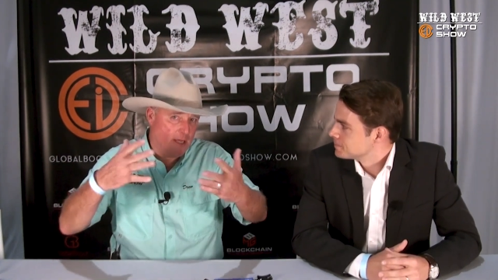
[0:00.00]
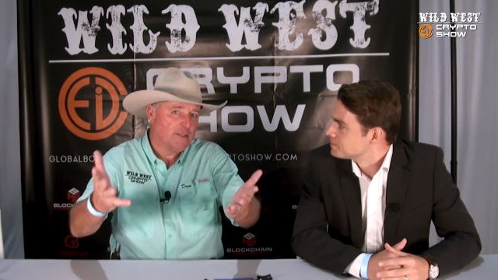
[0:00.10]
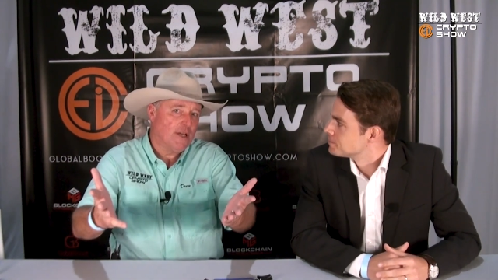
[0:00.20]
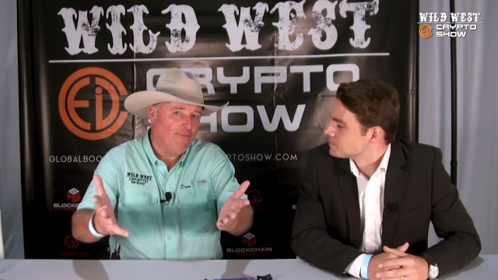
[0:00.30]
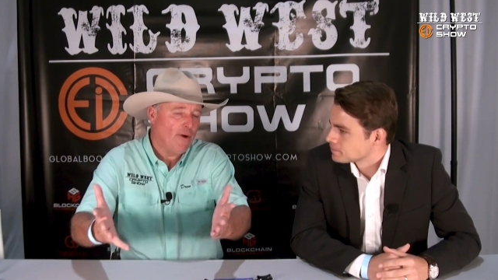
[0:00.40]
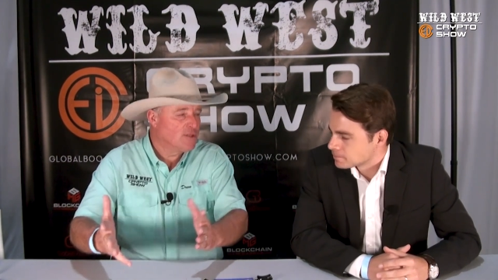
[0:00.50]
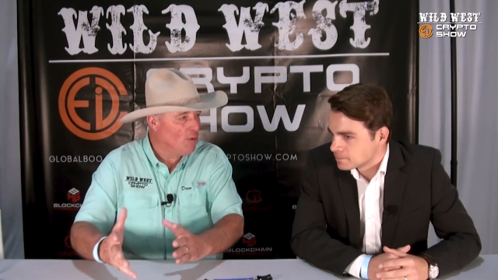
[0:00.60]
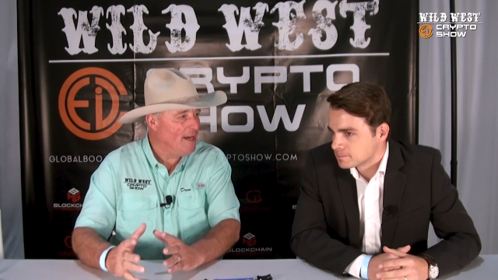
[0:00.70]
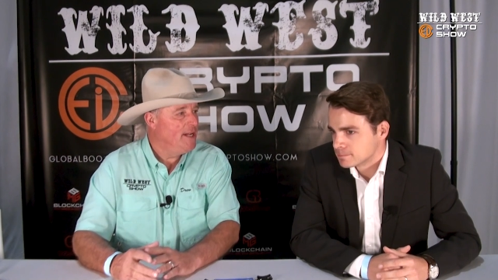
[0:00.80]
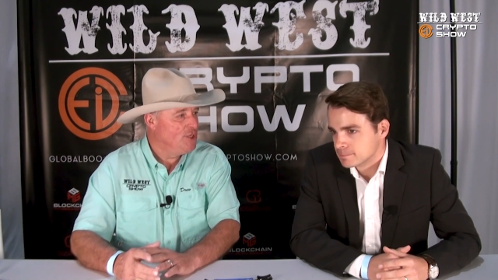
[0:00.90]
Speaker 1: So tell, tell folks
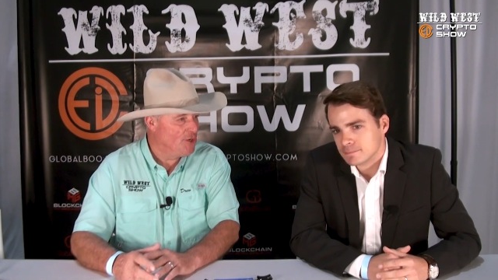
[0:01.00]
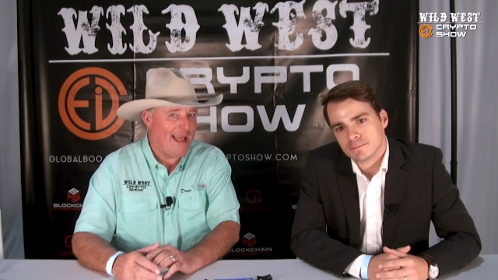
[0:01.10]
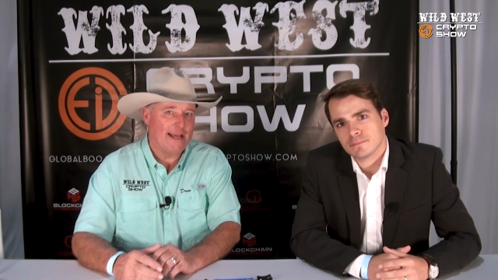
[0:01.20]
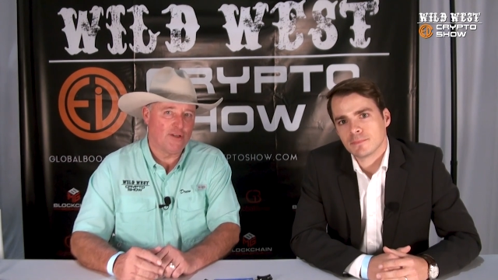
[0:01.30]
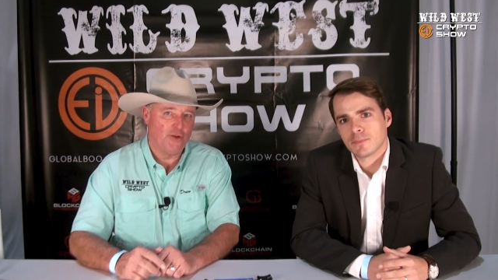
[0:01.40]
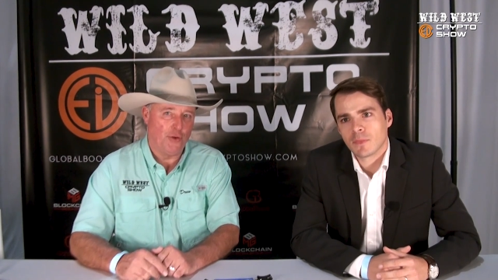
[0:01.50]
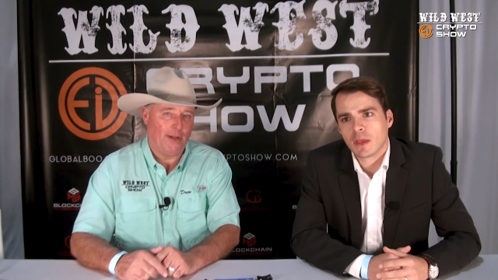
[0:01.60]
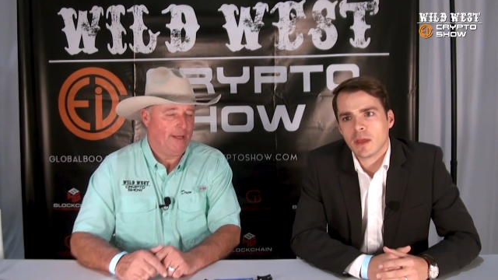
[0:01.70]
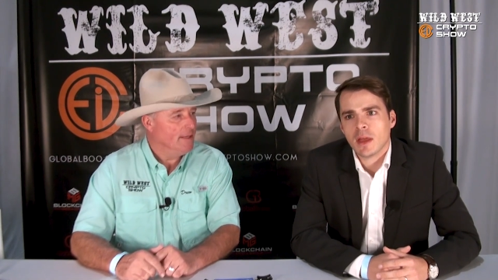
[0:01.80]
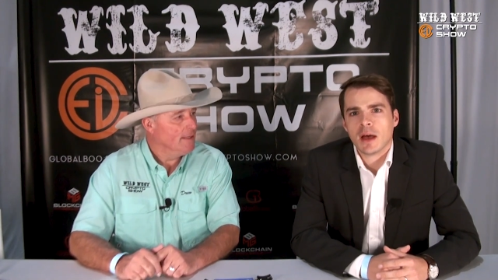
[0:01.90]
what it is you guys are
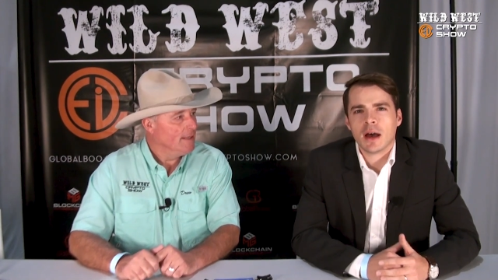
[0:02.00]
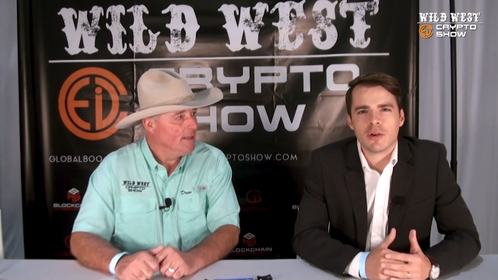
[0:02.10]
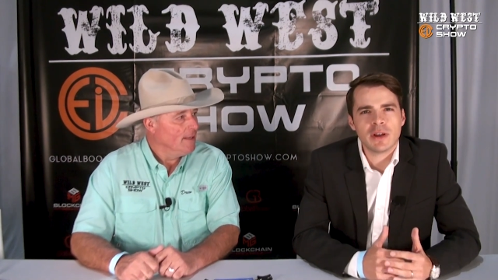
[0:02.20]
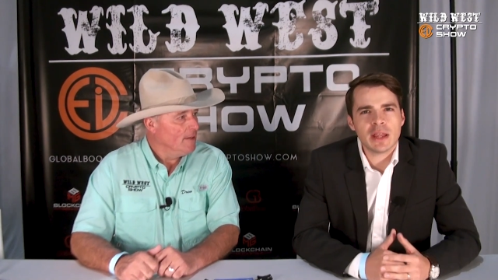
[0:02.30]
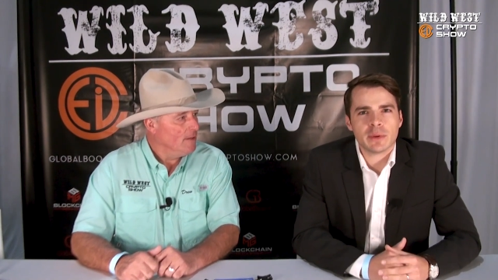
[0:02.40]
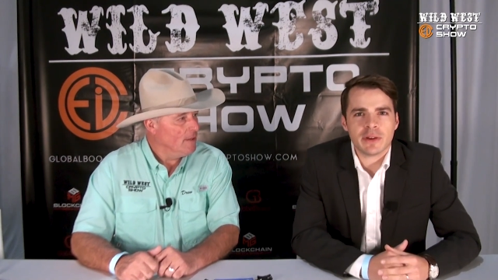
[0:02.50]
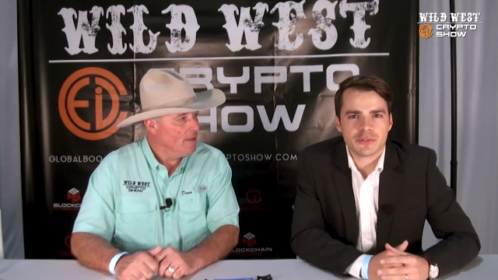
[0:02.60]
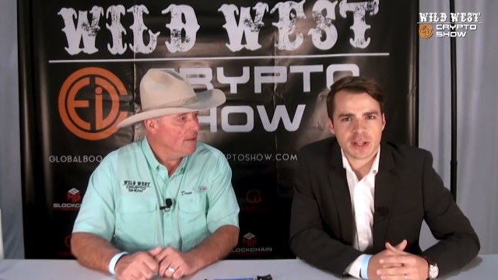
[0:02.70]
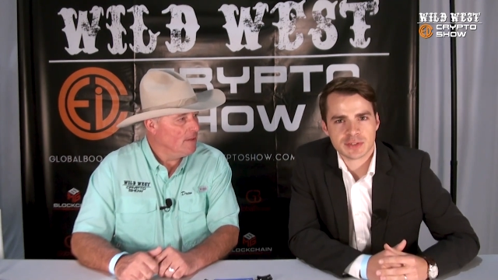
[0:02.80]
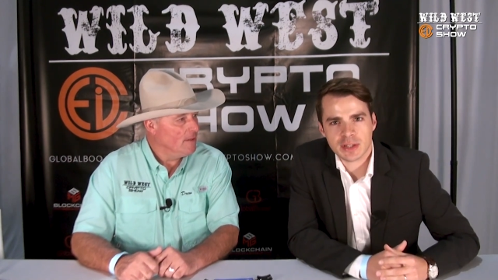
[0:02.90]
doing. Uh, really, we're
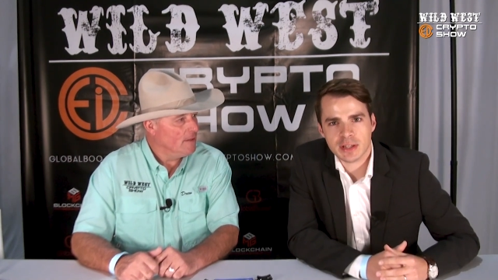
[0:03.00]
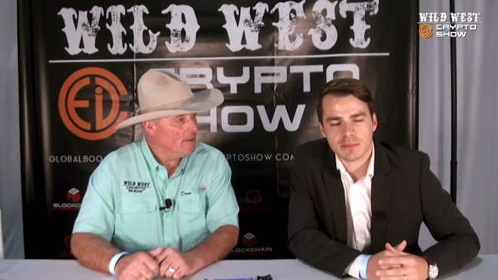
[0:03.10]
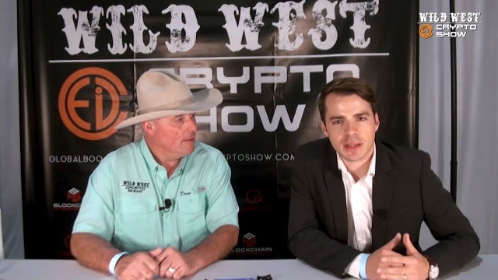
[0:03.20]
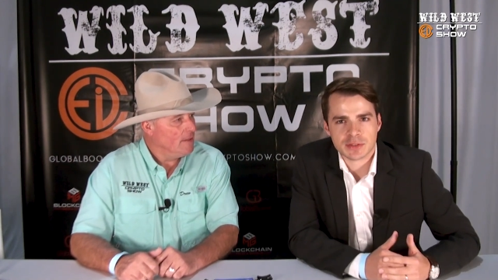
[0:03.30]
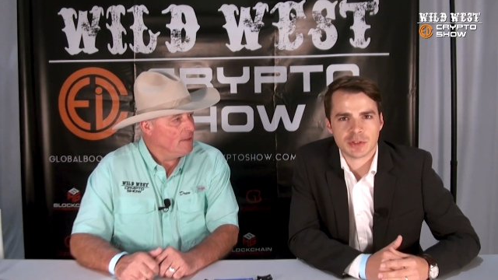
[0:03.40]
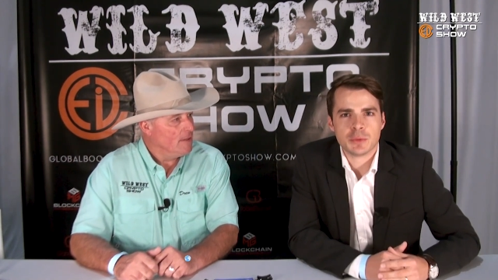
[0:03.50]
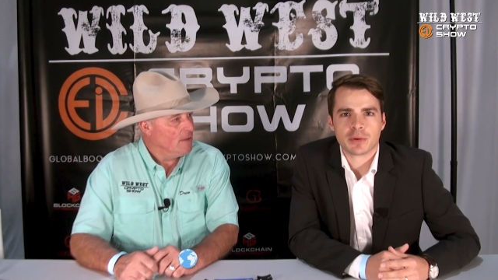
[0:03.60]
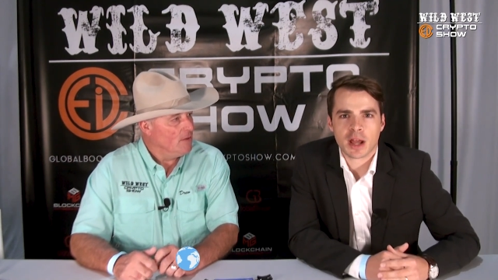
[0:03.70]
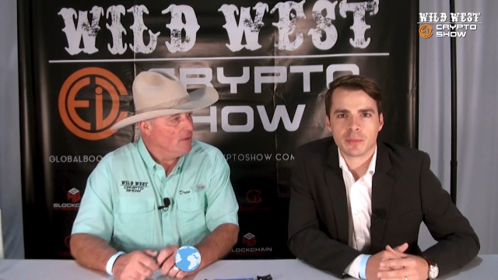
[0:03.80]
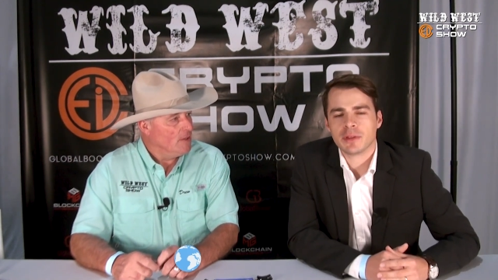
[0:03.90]
interested in, in two
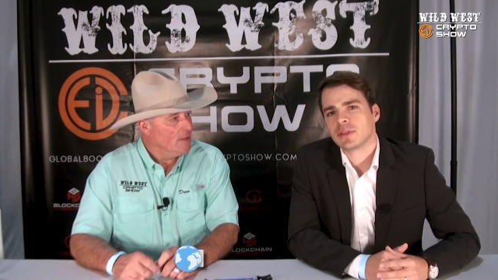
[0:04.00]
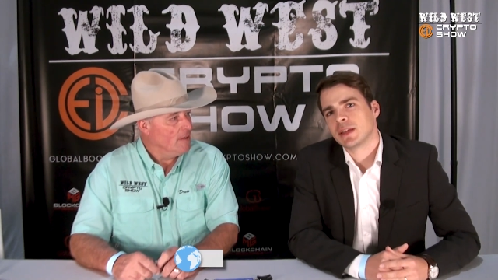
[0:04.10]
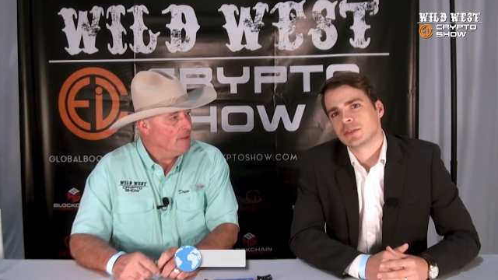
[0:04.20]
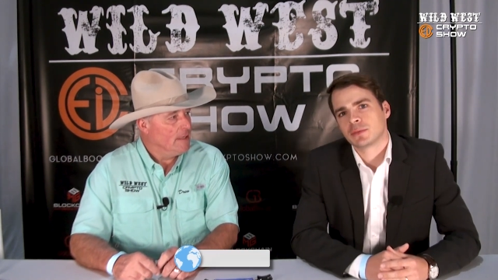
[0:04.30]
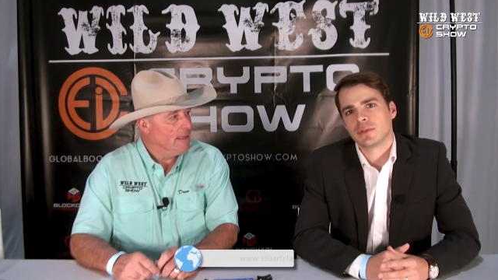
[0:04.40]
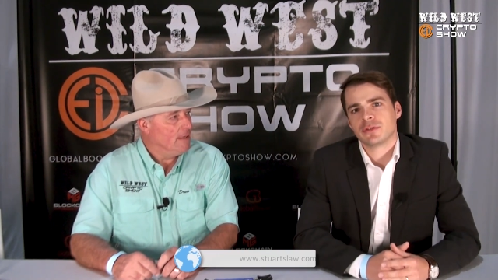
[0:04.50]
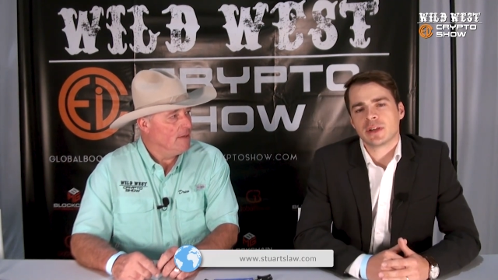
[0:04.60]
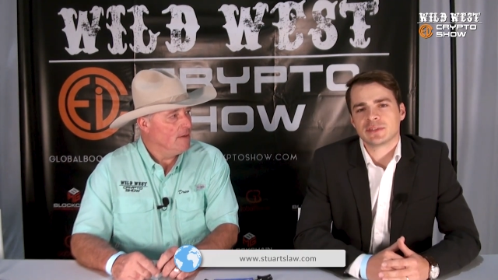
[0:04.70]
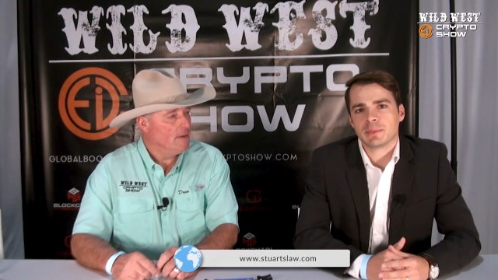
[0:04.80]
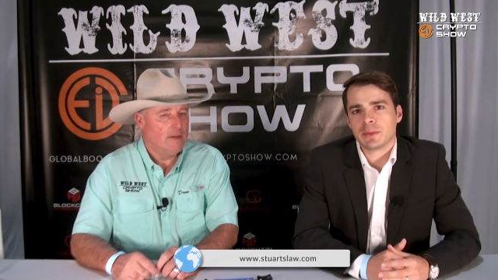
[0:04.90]
primary things. We're
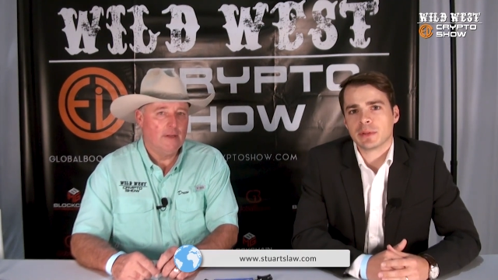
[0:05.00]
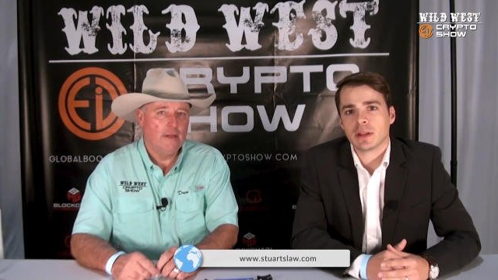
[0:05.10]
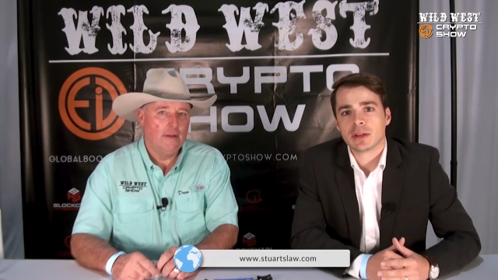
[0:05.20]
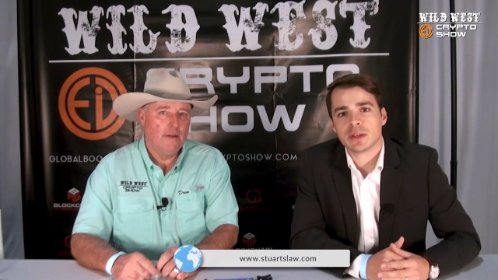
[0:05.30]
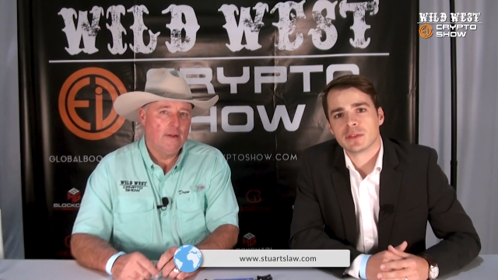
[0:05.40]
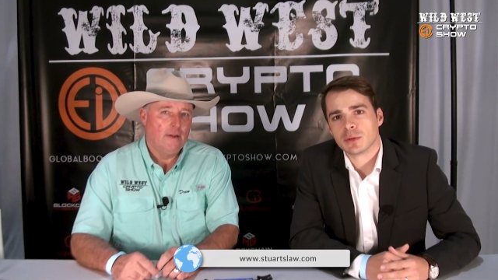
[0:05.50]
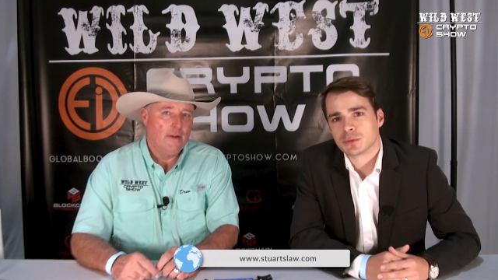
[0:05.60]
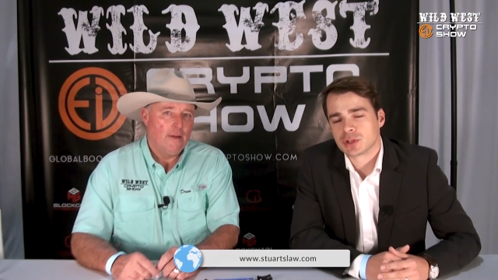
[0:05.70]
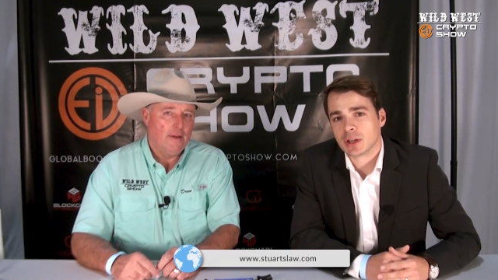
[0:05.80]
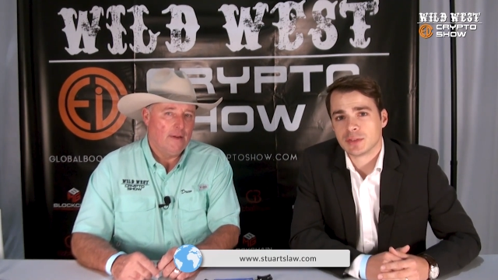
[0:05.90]
interested in people that are looking to
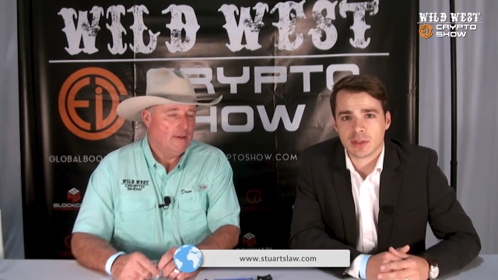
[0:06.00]
launch an I